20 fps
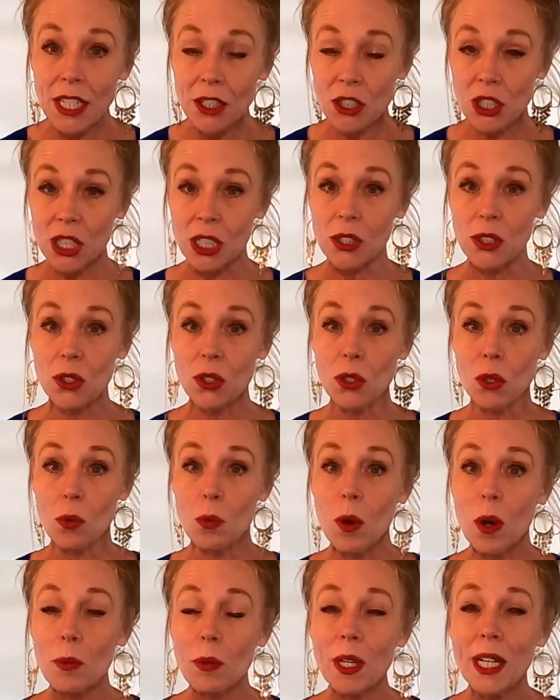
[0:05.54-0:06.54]
anxious. So
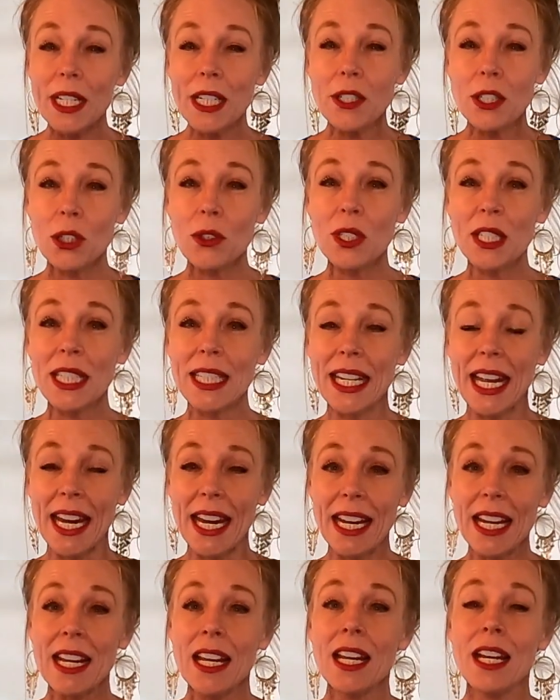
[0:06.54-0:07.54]
what we're gonna do
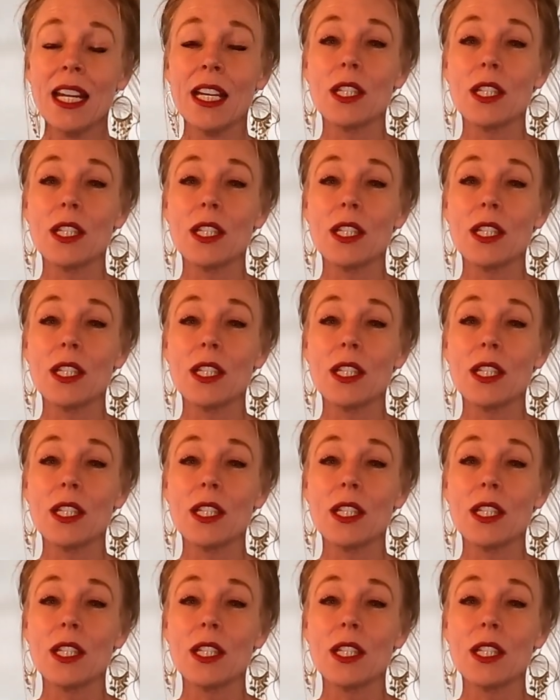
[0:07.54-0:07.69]
today